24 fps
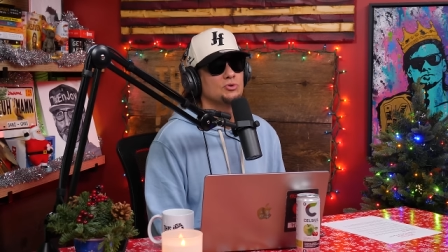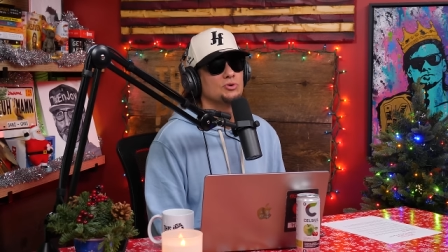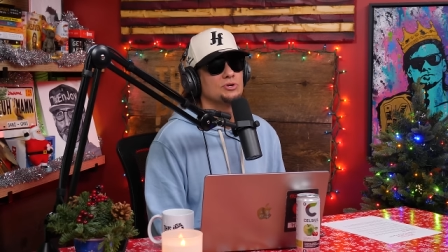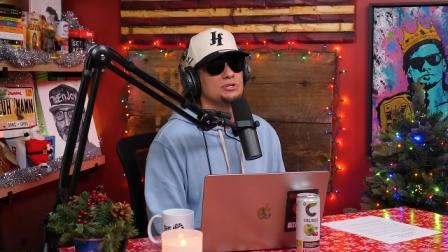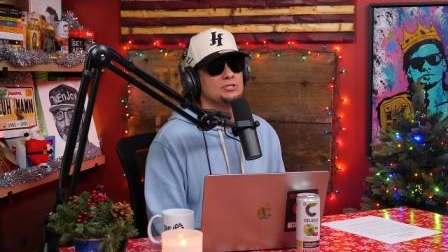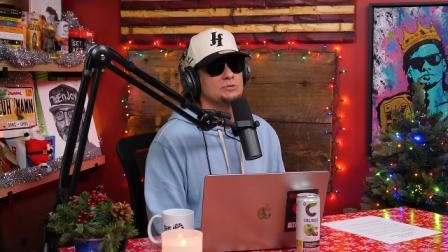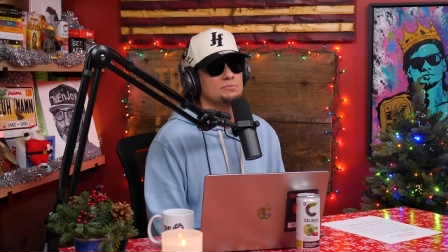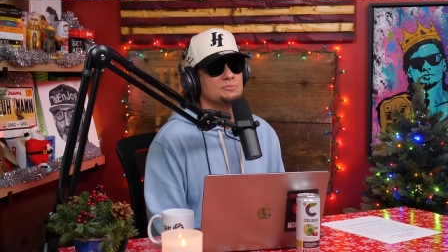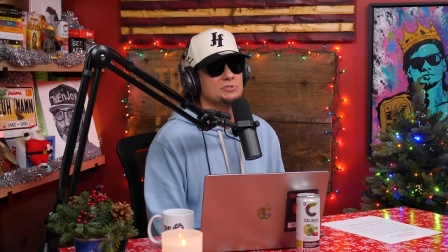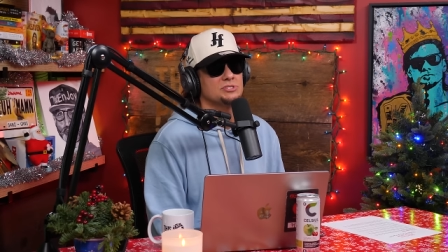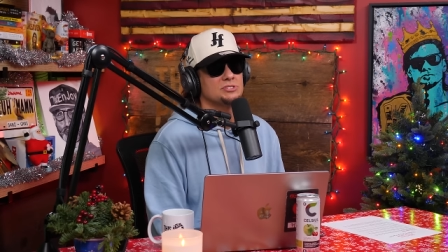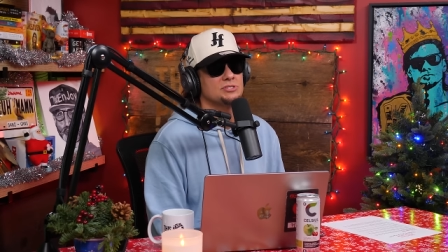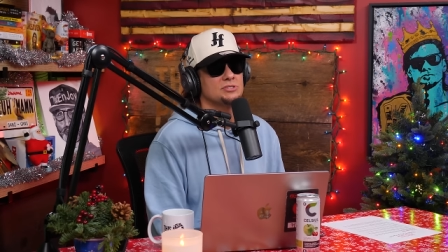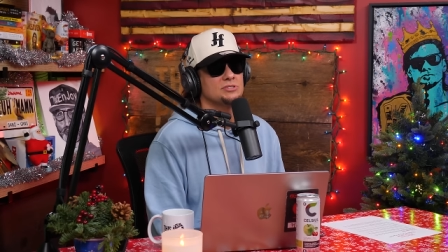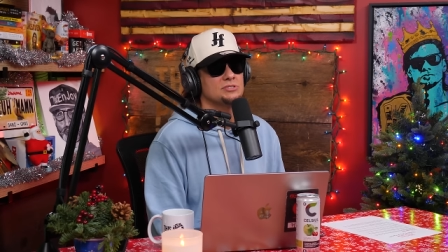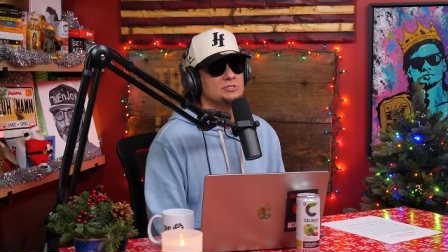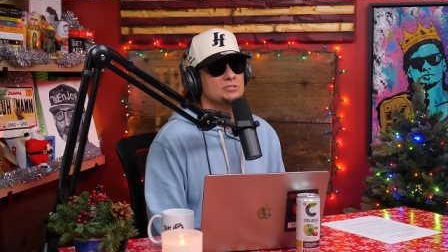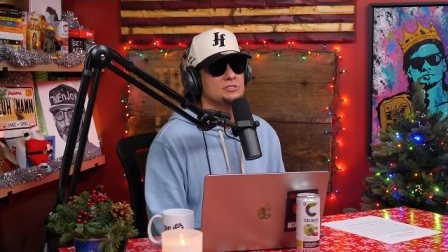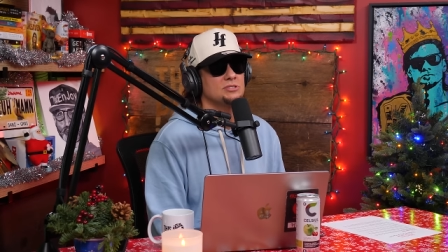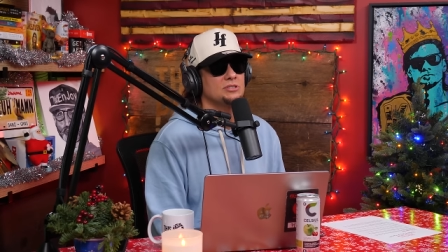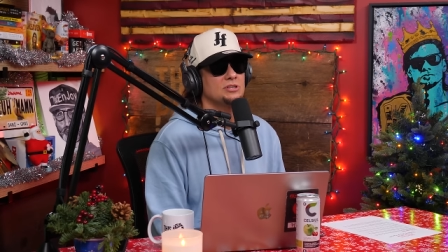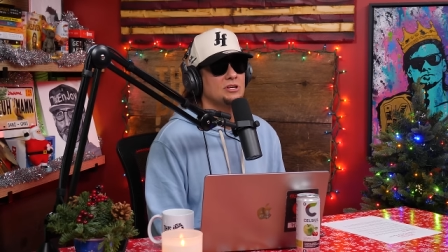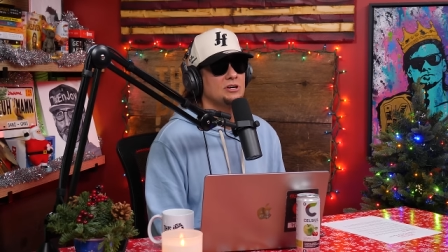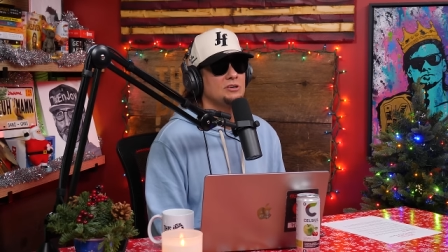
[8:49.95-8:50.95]

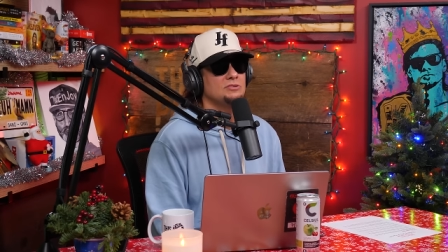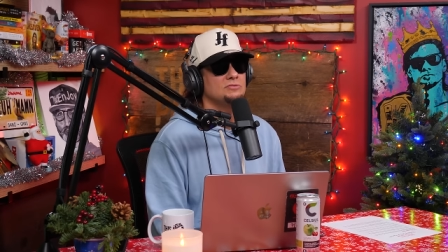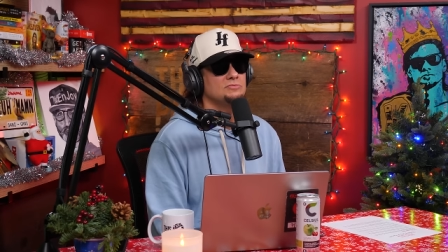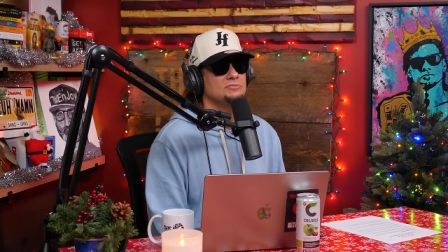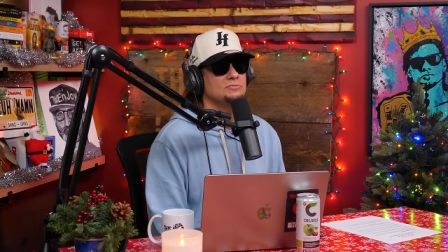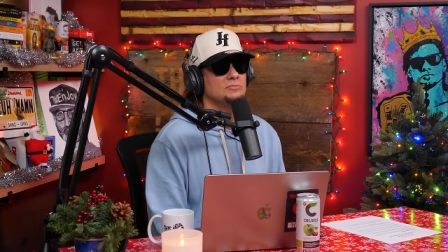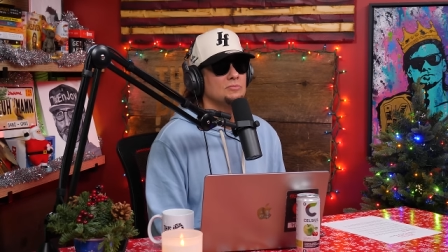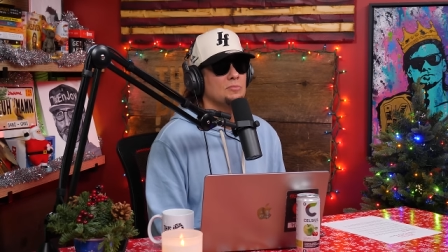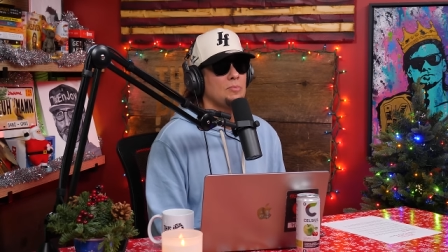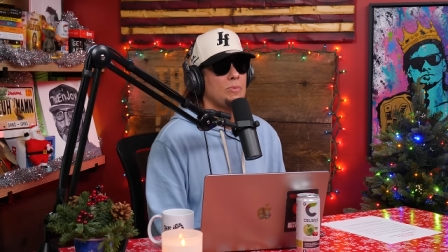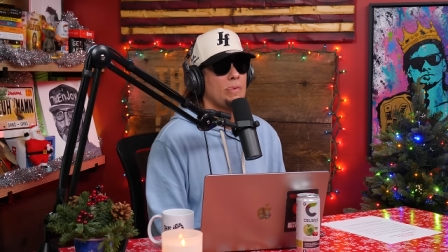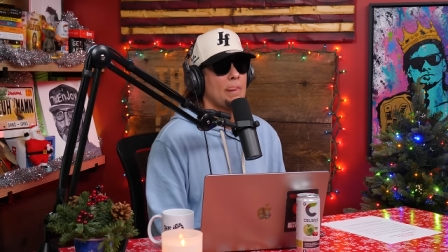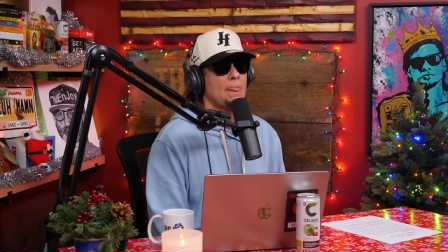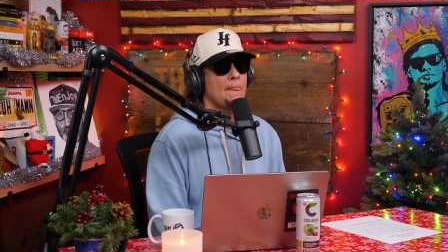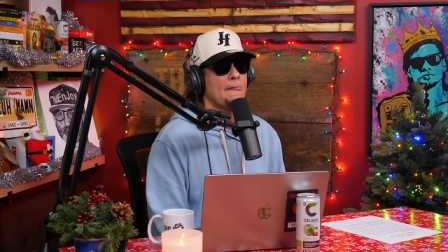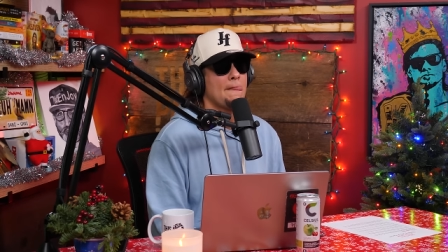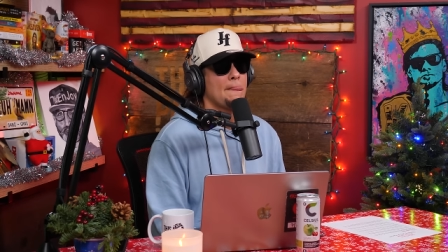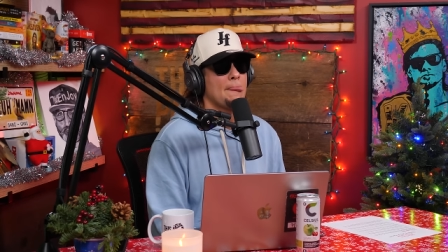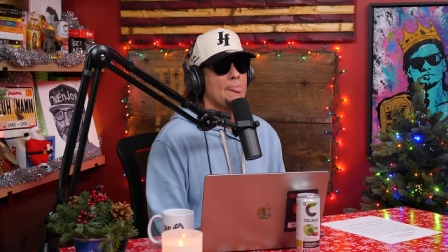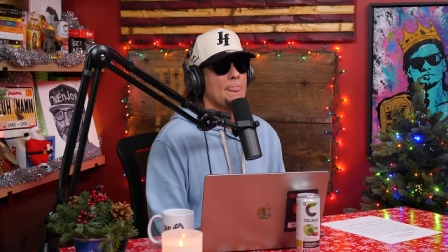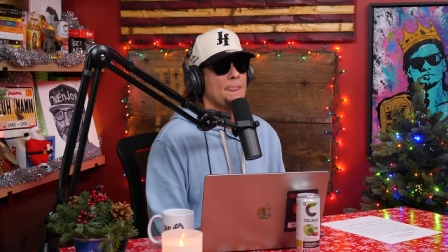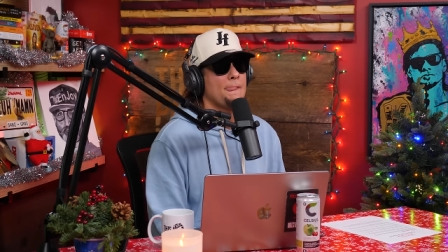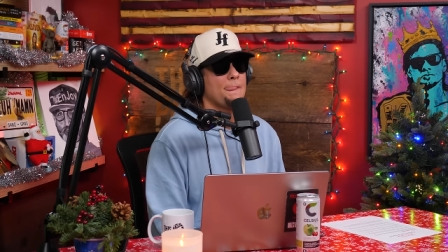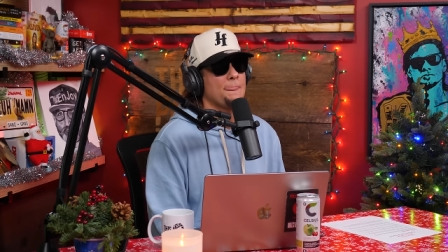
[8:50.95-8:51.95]
Christmases, you know.
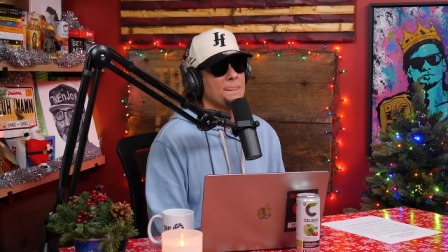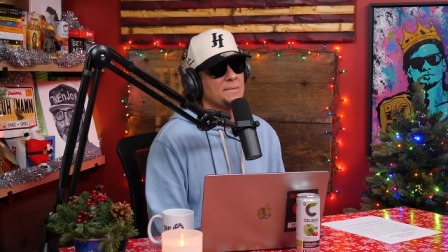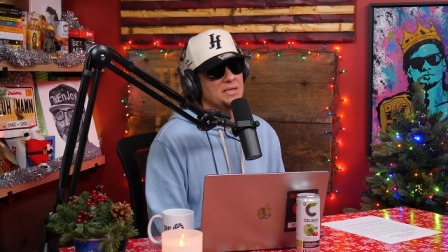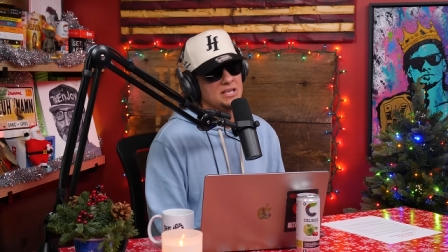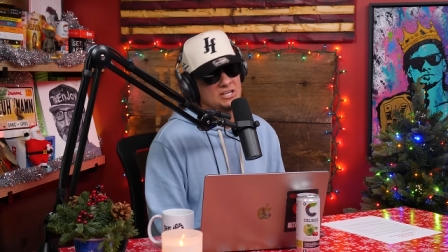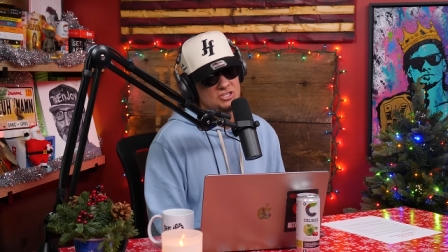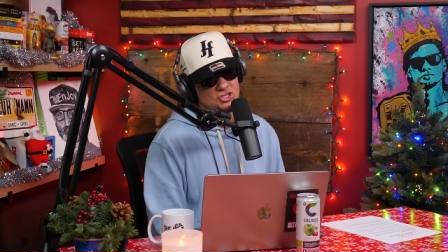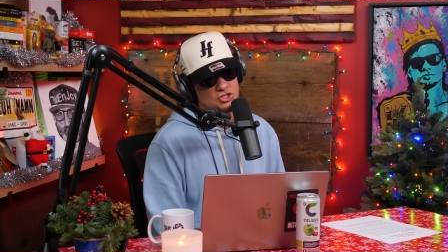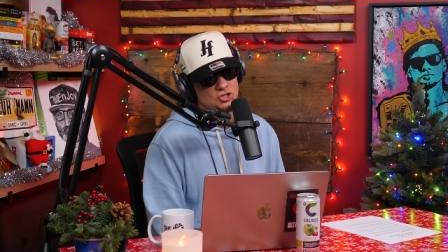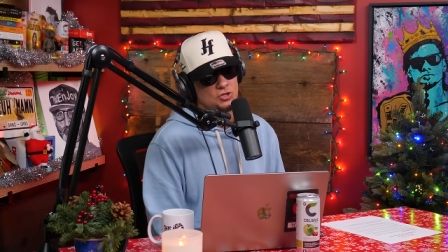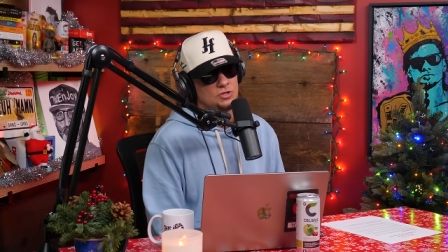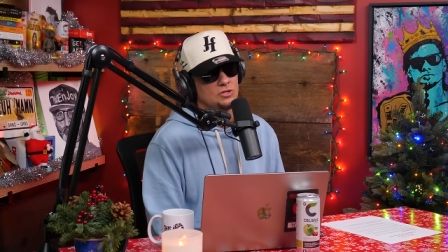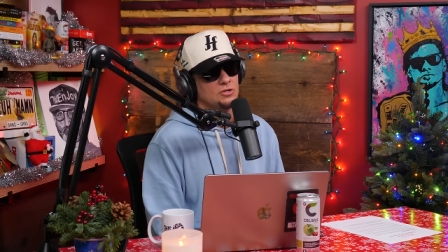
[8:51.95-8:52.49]
Get